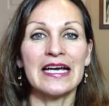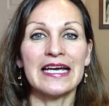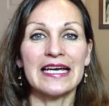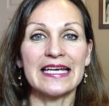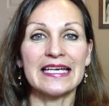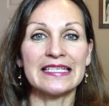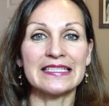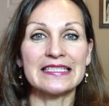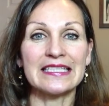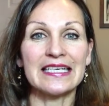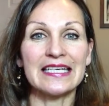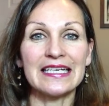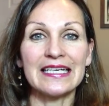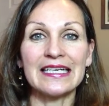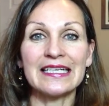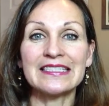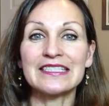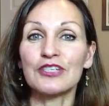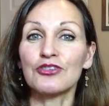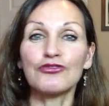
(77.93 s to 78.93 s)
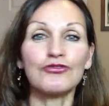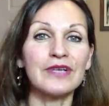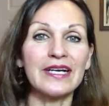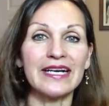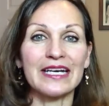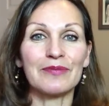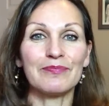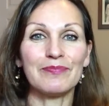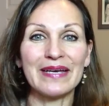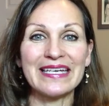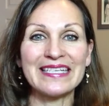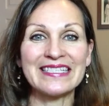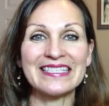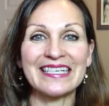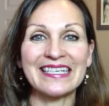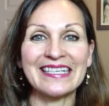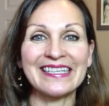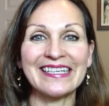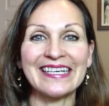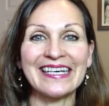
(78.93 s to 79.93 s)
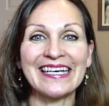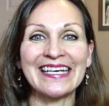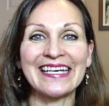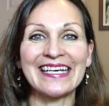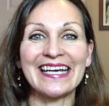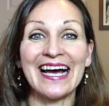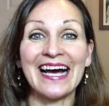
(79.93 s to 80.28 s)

It's a trick, basically,